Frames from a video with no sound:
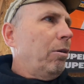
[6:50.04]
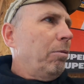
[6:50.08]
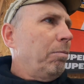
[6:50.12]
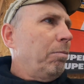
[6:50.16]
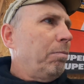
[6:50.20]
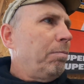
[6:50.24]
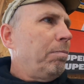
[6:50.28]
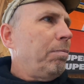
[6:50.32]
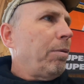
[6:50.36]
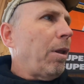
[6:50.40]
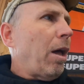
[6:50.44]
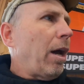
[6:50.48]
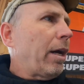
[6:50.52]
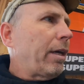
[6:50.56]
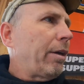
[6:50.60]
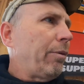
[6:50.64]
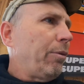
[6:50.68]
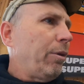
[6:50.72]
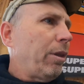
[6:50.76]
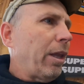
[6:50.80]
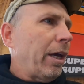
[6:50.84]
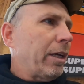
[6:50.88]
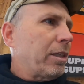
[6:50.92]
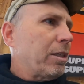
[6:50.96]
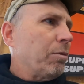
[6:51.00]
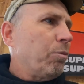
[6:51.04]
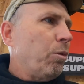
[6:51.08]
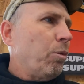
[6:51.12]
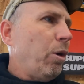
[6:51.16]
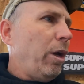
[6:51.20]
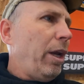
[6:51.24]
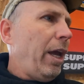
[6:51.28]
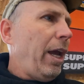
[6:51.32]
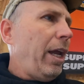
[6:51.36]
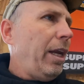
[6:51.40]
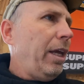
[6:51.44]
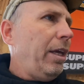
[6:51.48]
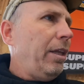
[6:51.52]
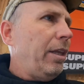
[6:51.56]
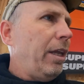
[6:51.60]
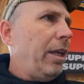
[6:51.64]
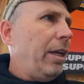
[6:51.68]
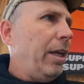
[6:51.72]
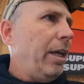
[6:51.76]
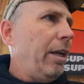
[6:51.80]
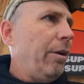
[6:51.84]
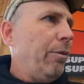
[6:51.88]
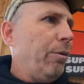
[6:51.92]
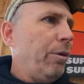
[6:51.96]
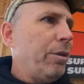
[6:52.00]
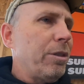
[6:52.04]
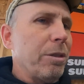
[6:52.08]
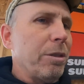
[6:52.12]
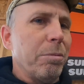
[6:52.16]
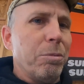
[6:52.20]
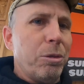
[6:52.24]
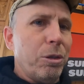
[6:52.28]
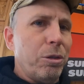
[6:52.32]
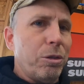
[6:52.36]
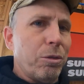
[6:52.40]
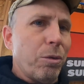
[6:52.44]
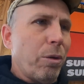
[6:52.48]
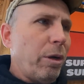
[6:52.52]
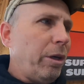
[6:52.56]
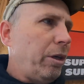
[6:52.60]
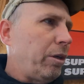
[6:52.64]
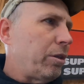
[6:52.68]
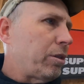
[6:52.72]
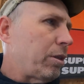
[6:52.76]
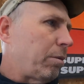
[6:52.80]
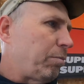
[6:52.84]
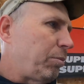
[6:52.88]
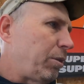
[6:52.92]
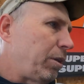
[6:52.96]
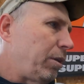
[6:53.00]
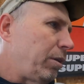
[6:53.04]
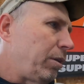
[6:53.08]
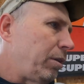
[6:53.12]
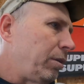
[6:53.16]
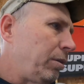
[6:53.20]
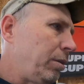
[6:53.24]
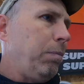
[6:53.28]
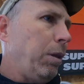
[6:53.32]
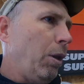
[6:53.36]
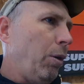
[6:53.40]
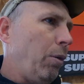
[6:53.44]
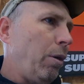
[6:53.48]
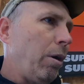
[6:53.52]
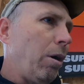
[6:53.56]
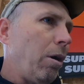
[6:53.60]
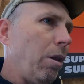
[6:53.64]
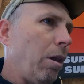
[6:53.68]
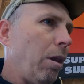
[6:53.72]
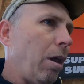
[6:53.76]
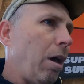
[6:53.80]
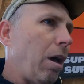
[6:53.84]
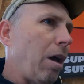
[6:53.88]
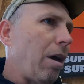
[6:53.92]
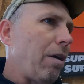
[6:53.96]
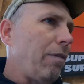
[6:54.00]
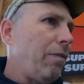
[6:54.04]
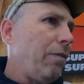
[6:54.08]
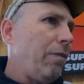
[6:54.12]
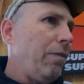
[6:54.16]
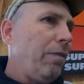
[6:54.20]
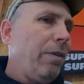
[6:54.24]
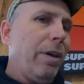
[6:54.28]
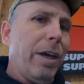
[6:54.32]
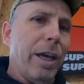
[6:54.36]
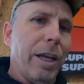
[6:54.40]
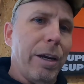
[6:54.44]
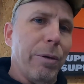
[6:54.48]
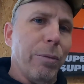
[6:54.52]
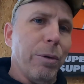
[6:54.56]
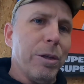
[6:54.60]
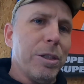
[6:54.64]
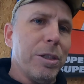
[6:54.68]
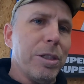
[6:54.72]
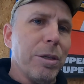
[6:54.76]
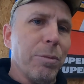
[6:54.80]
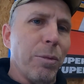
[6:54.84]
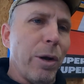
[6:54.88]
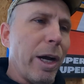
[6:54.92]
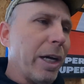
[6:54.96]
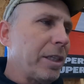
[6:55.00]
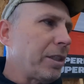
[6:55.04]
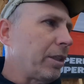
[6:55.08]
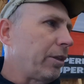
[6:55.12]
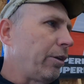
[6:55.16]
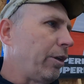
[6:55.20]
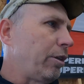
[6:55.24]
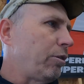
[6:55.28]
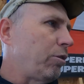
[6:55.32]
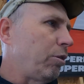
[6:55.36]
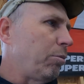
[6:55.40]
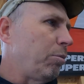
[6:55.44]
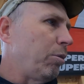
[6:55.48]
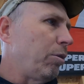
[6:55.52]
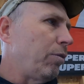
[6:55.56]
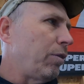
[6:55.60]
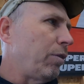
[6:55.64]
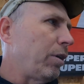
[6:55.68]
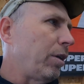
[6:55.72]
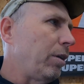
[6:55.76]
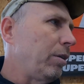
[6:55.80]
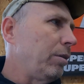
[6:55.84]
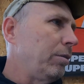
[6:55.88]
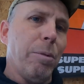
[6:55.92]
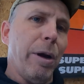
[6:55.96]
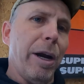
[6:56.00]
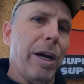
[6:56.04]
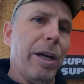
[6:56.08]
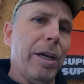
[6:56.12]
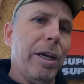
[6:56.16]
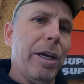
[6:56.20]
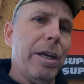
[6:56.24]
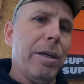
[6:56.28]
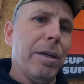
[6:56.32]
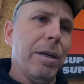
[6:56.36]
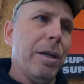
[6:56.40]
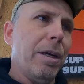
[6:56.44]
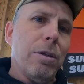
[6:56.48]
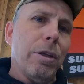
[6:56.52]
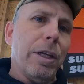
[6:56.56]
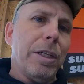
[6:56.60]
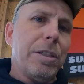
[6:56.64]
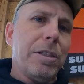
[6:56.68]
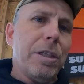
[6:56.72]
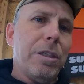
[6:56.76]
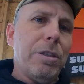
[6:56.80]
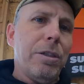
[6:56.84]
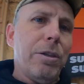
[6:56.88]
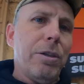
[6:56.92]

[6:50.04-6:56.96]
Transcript: know, block it with like some 180, then hit it with some 220 or something, blow it all off, hit it with some wax and grease remover, spray it again. So let's get